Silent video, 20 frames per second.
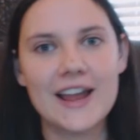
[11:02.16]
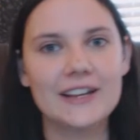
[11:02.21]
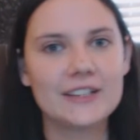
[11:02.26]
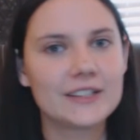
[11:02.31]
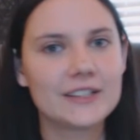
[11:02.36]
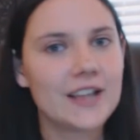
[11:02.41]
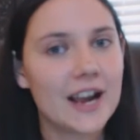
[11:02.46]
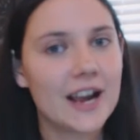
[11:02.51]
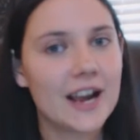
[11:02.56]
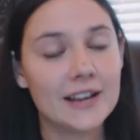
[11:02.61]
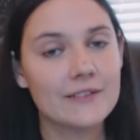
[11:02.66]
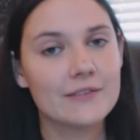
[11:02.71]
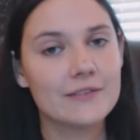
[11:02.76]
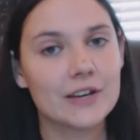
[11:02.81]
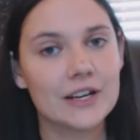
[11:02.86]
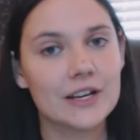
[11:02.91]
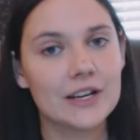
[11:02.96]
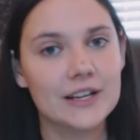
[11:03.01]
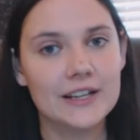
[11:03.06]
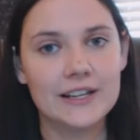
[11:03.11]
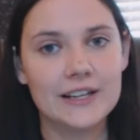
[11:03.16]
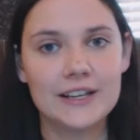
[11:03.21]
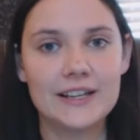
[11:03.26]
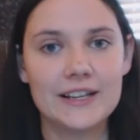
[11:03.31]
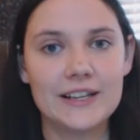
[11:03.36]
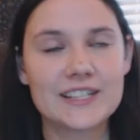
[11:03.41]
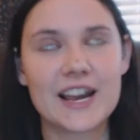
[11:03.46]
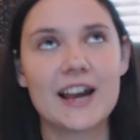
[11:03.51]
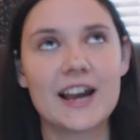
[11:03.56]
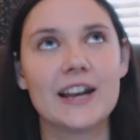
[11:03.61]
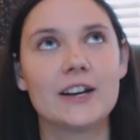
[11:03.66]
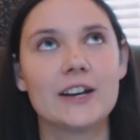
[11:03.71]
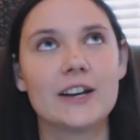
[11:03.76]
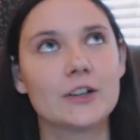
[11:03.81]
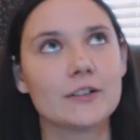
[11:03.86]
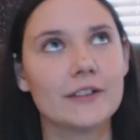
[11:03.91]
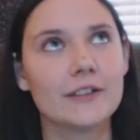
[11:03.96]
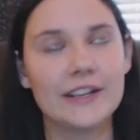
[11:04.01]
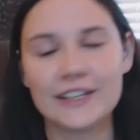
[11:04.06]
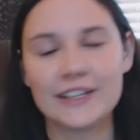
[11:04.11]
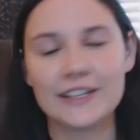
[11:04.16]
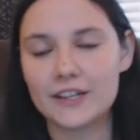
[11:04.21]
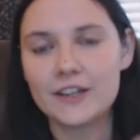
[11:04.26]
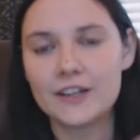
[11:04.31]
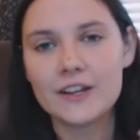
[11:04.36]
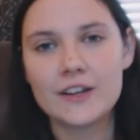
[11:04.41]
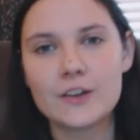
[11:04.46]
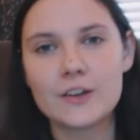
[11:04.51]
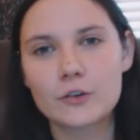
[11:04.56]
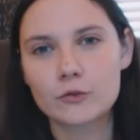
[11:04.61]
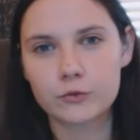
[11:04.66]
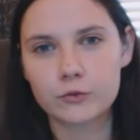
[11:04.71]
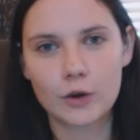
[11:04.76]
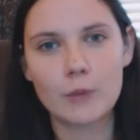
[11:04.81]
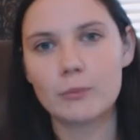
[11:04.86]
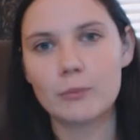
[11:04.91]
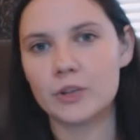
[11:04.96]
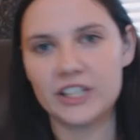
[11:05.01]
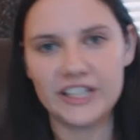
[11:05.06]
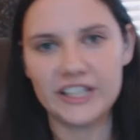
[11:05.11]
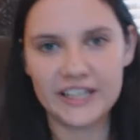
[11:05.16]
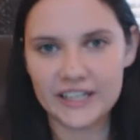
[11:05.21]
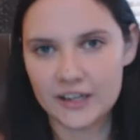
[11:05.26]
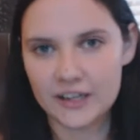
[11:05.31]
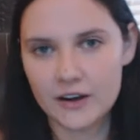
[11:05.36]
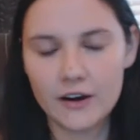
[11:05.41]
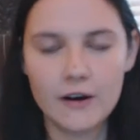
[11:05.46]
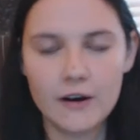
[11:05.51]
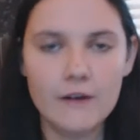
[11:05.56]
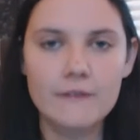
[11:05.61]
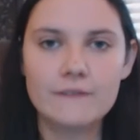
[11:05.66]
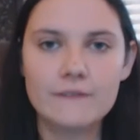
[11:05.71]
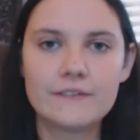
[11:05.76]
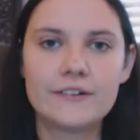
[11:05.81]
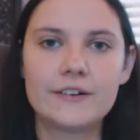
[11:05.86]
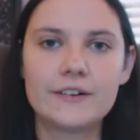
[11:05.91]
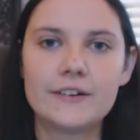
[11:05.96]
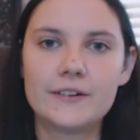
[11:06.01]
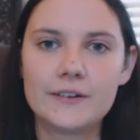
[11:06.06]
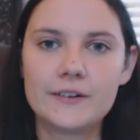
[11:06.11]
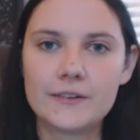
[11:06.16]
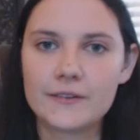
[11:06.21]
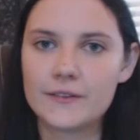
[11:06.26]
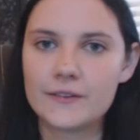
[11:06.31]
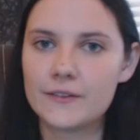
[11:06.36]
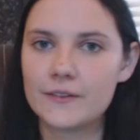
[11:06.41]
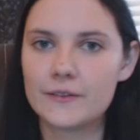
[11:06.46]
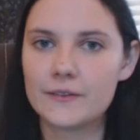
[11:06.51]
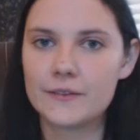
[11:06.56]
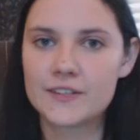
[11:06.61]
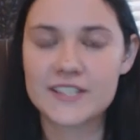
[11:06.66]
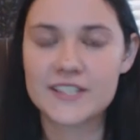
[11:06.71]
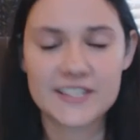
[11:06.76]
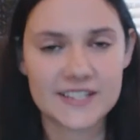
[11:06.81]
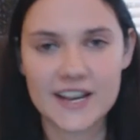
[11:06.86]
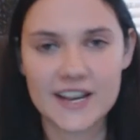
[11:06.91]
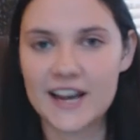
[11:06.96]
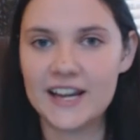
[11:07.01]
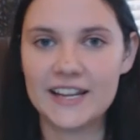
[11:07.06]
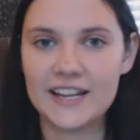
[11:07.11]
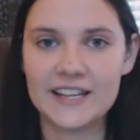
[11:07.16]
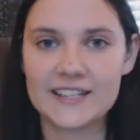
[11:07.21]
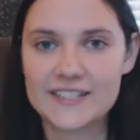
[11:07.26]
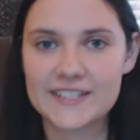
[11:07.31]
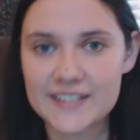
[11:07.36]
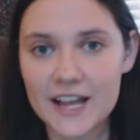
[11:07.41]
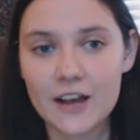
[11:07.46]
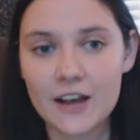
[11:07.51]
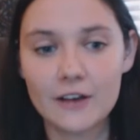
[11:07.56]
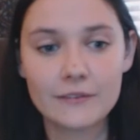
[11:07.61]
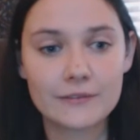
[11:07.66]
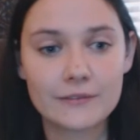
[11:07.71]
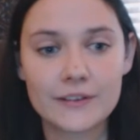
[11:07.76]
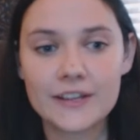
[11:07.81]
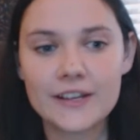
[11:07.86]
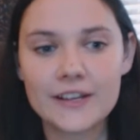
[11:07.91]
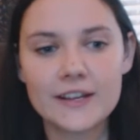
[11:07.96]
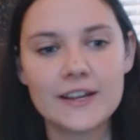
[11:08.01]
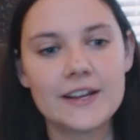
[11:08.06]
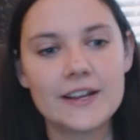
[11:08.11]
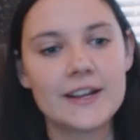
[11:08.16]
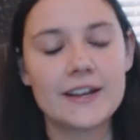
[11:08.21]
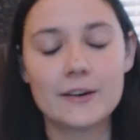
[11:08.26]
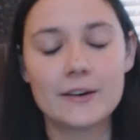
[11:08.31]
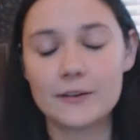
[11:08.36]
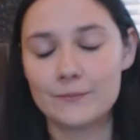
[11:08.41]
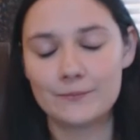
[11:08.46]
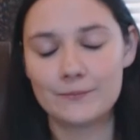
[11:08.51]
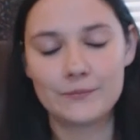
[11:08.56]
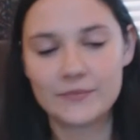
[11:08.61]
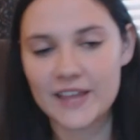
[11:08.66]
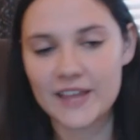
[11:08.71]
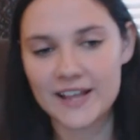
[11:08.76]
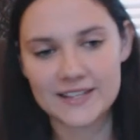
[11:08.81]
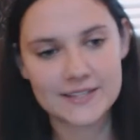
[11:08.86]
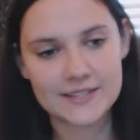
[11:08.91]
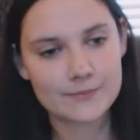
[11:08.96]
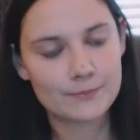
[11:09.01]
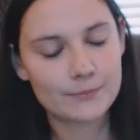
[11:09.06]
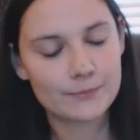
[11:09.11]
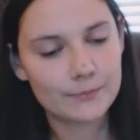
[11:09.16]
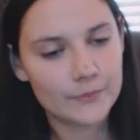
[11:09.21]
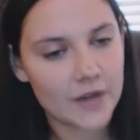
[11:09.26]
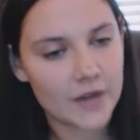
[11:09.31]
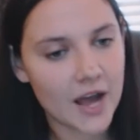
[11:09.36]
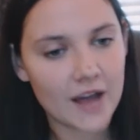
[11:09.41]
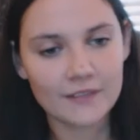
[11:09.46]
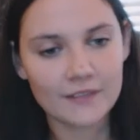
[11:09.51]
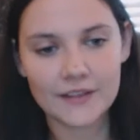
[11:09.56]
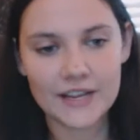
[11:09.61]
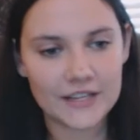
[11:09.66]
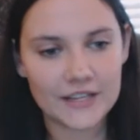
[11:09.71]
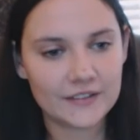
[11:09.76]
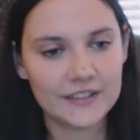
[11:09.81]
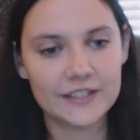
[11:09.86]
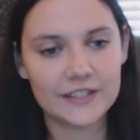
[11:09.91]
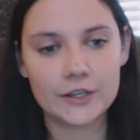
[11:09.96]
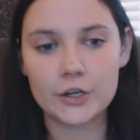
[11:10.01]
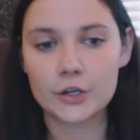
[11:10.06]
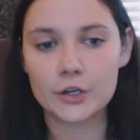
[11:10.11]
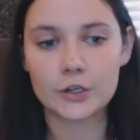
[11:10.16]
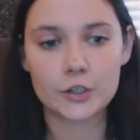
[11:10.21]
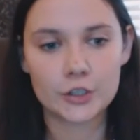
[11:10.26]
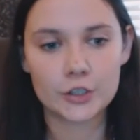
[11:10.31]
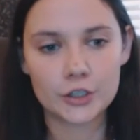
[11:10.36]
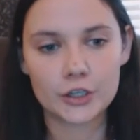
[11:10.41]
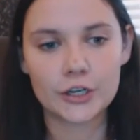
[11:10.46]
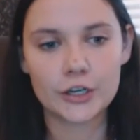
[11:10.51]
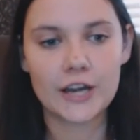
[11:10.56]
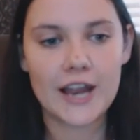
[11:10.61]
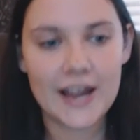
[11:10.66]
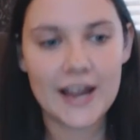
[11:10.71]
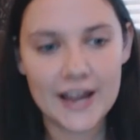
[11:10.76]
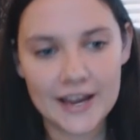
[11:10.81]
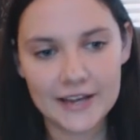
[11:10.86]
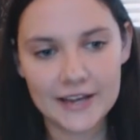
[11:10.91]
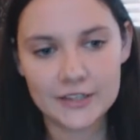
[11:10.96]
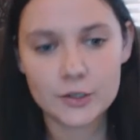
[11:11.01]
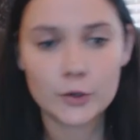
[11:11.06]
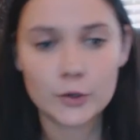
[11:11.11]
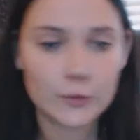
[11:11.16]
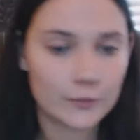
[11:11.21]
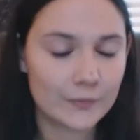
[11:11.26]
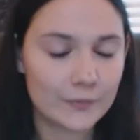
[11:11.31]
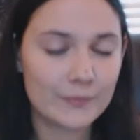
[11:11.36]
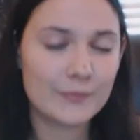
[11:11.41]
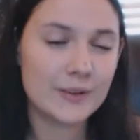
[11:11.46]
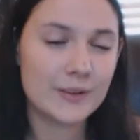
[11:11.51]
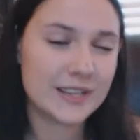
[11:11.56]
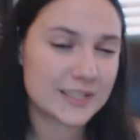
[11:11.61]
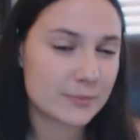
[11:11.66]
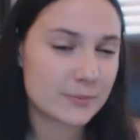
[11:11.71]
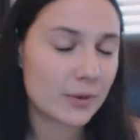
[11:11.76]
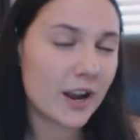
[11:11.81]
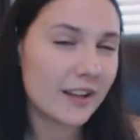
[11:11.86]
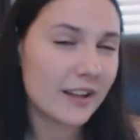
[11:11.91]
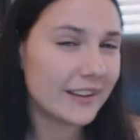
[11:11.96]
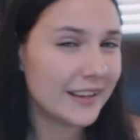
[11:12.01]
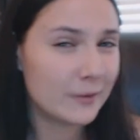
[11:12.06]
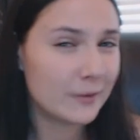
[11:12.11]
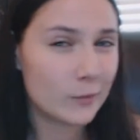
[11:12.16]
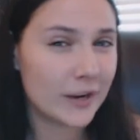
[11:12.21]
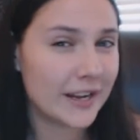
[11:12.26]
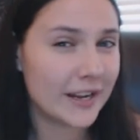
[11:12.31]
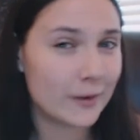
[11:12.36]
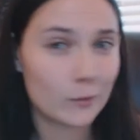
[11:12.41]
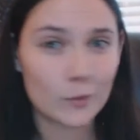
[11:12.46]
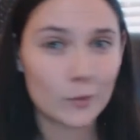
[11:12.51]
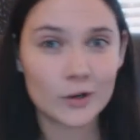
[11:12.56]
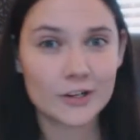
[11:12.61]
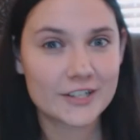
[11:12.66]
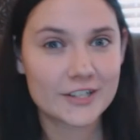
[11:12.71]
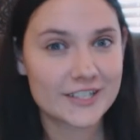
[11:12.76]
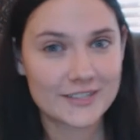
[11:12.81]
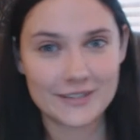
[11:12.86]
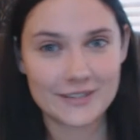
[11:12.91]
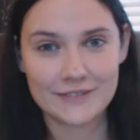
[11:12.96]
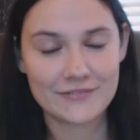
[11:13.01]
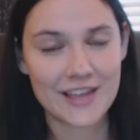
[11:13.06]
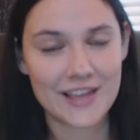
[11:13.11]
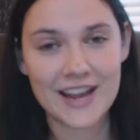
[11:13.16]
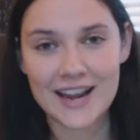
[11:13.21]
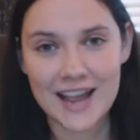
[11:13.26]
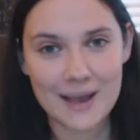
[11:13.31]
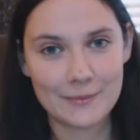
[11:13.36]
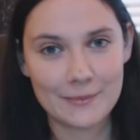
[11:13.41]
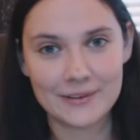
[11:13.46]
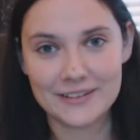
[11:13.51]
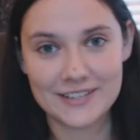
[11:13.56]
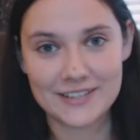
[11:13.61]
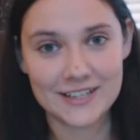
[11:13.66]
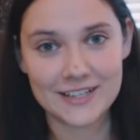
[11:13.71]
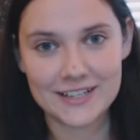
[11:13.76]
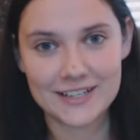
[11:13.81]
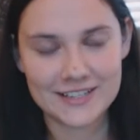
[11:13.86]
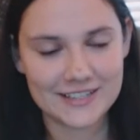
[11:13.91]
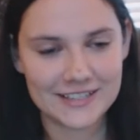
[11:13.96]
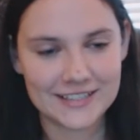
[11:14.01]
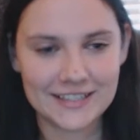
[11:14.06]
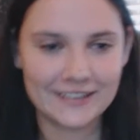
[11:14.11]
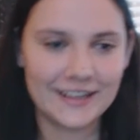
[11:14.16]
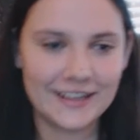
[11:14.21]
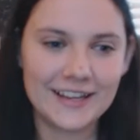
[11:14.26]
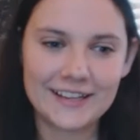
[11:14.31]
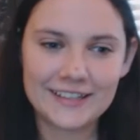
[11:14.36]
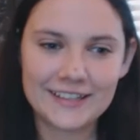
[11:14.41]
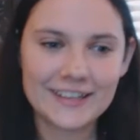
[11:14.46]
than kind of an entire like crumbling of society itself. That's not likely to occur, and it's probably way worse if that happens, honestly.